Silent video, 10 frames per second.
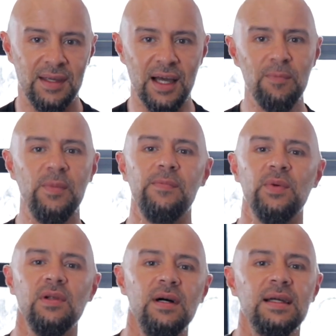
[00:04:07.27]
Young
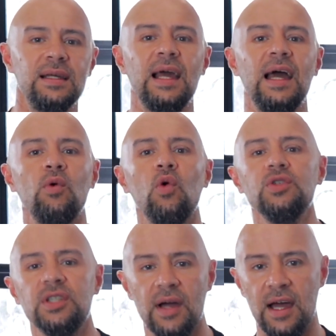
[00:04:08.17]
people can
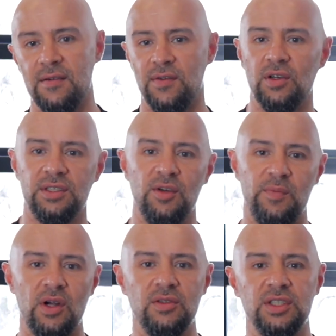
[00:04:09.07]
also have
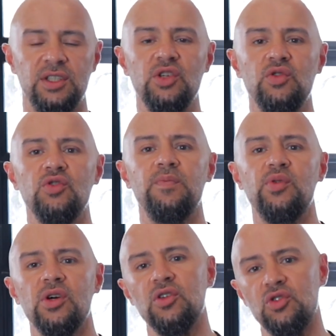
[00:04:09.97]
osteoporosis due to
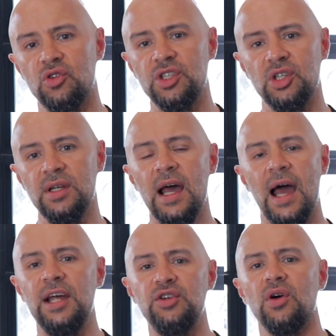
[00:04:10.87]
poor nutrition
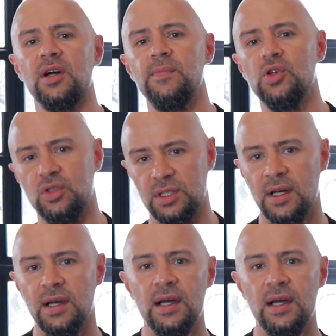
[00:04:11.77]
and drug abuse,